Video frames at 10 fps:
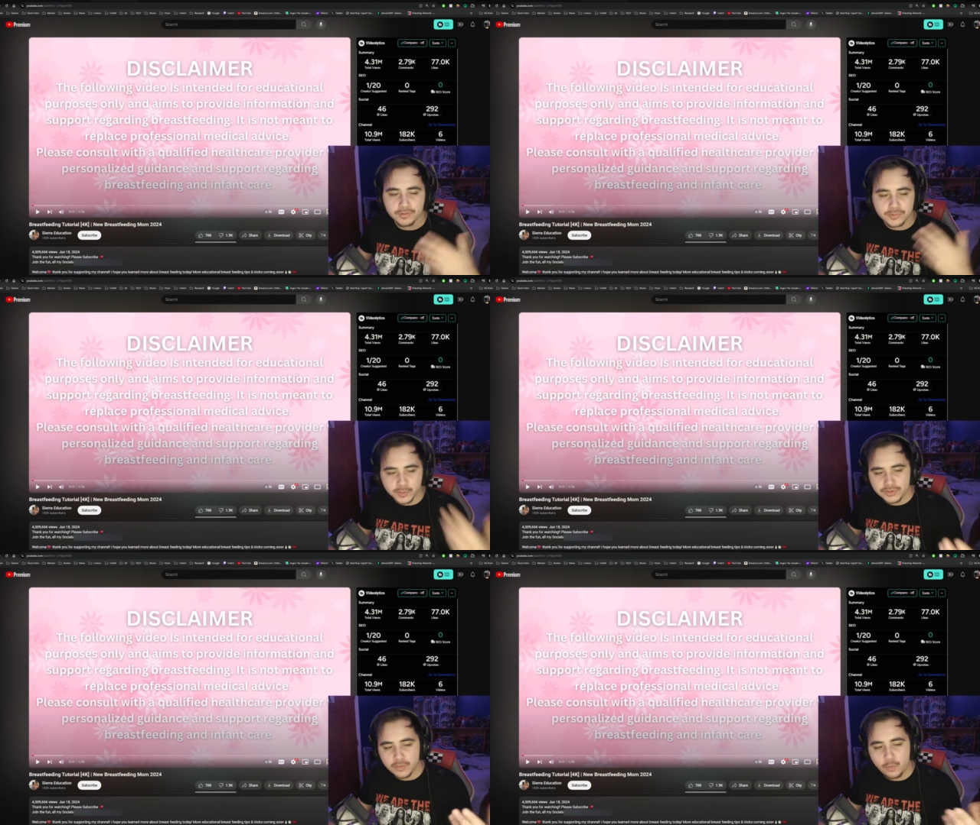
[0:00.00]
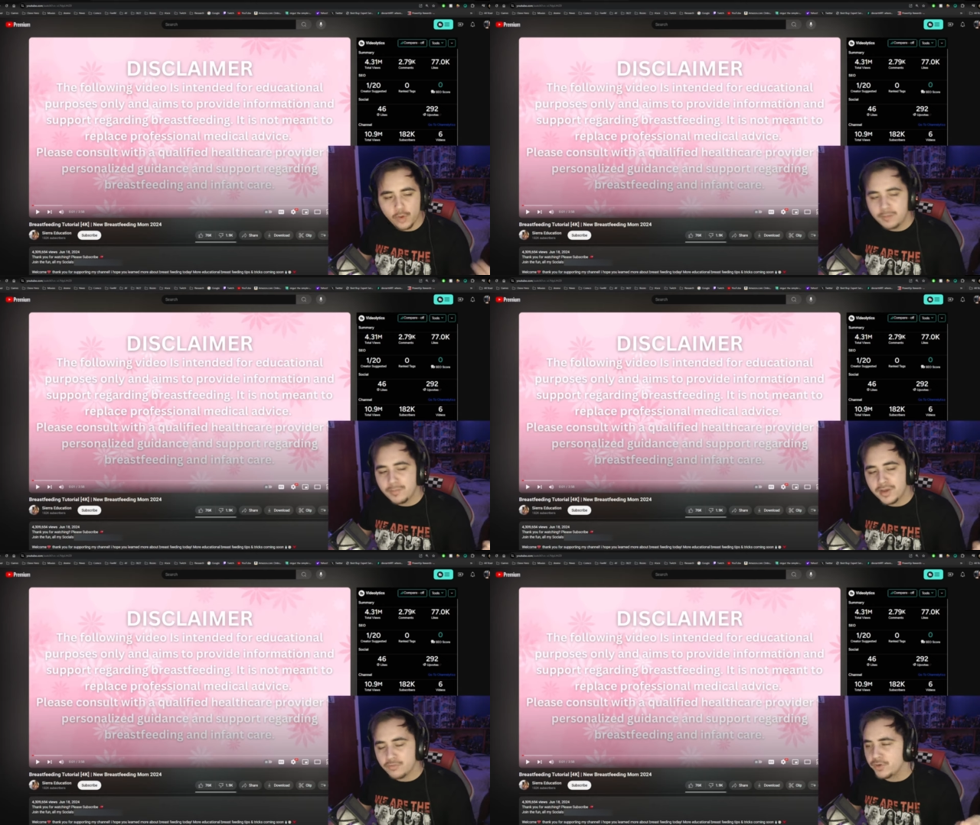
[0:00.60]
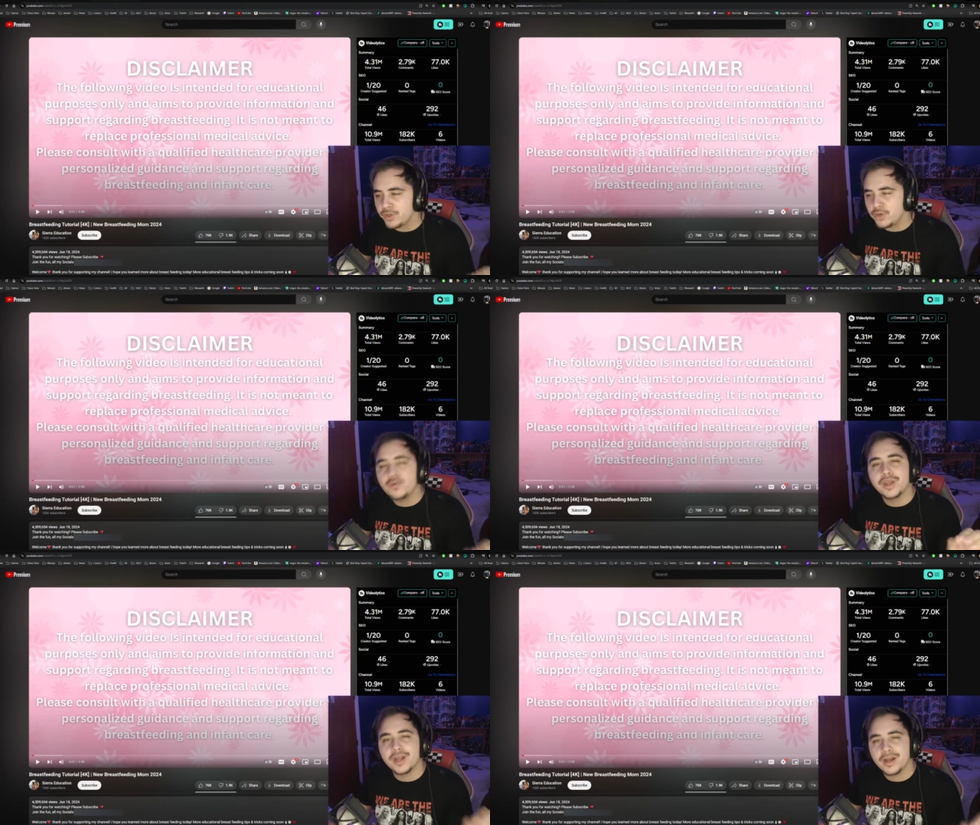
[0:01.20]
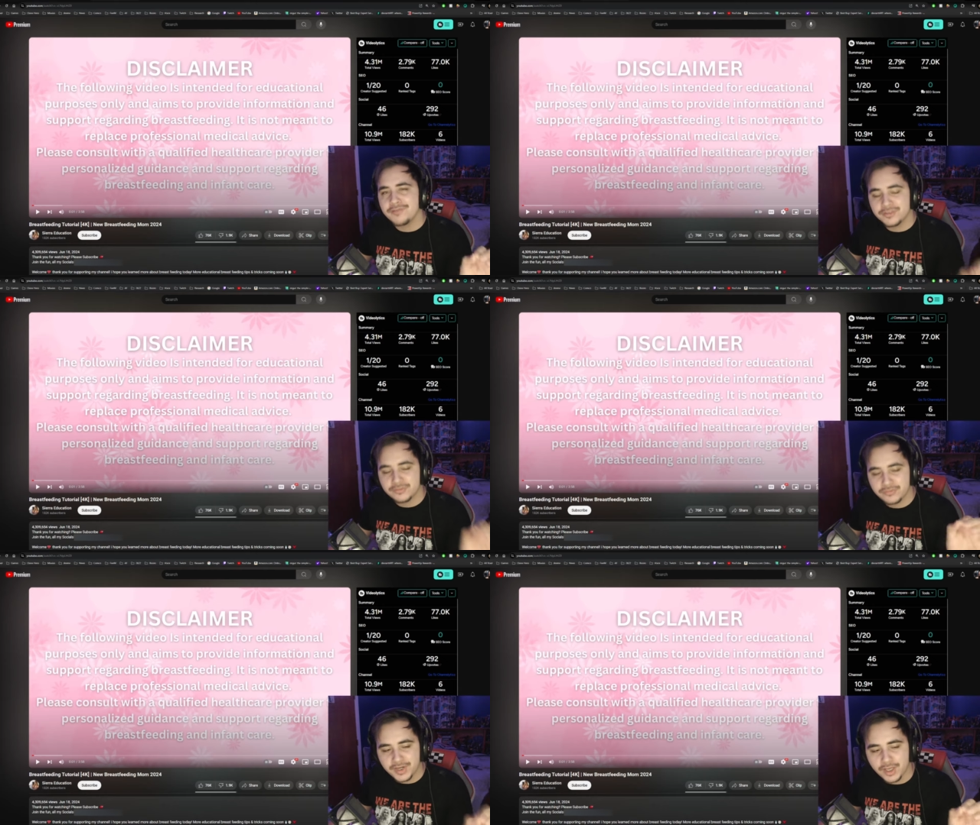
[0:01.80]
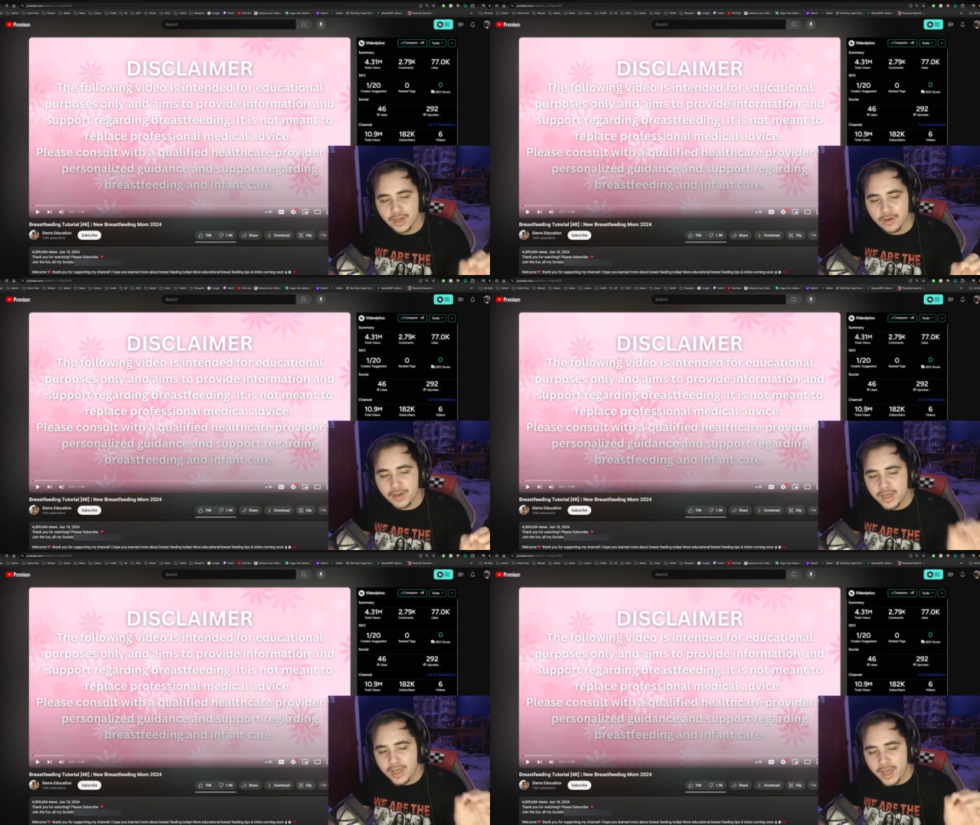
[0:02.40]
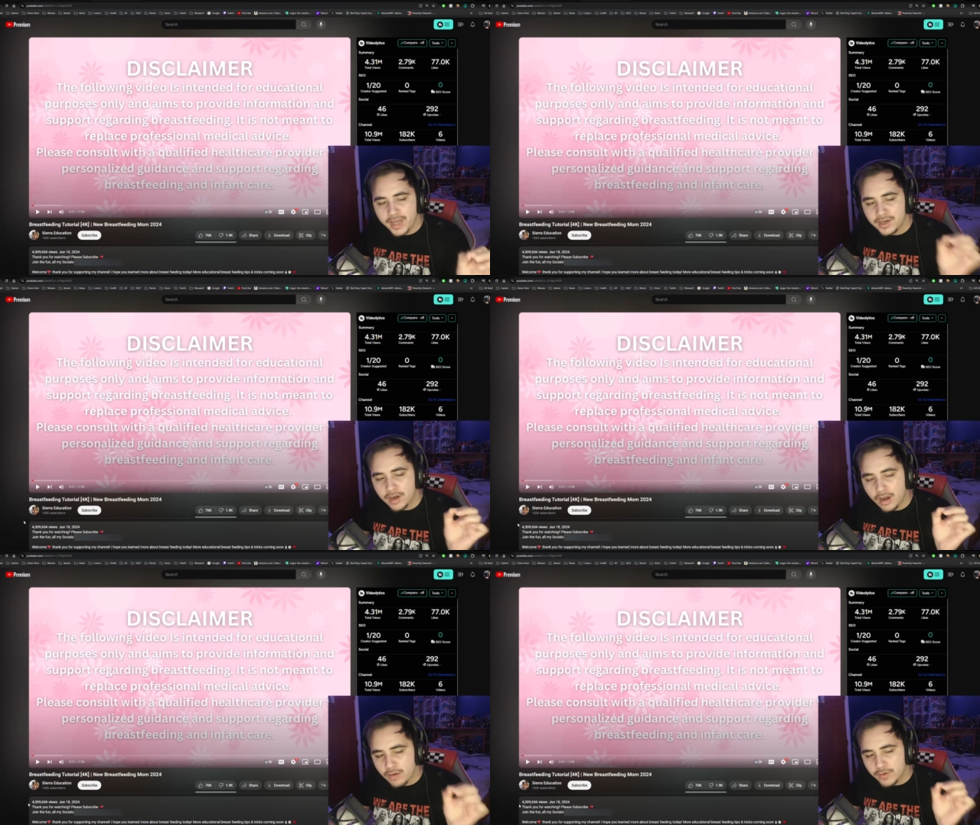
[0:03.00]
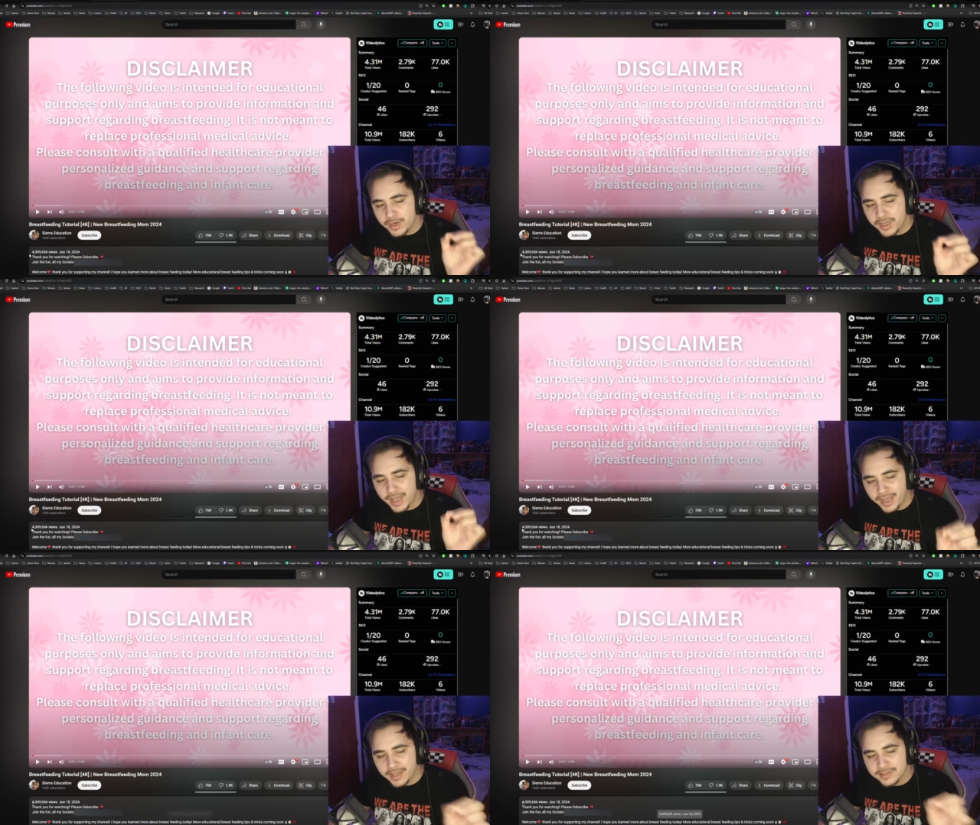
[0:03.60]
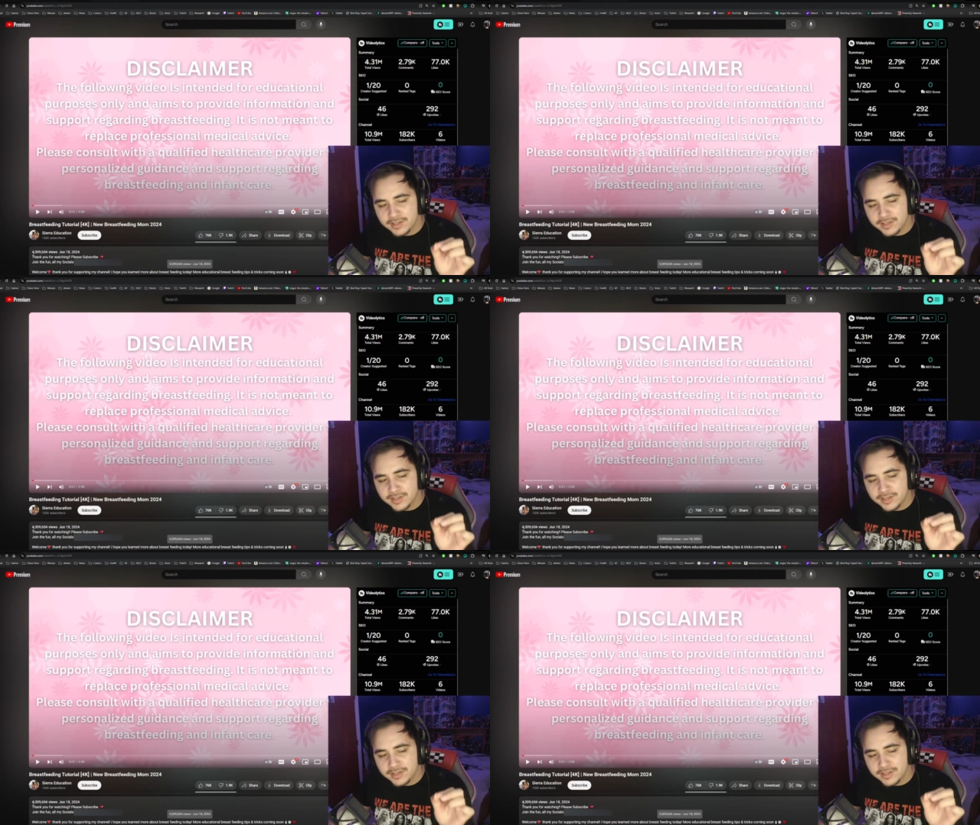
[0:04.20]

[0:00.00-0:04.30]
So it's the one month reunion of this video, and it already has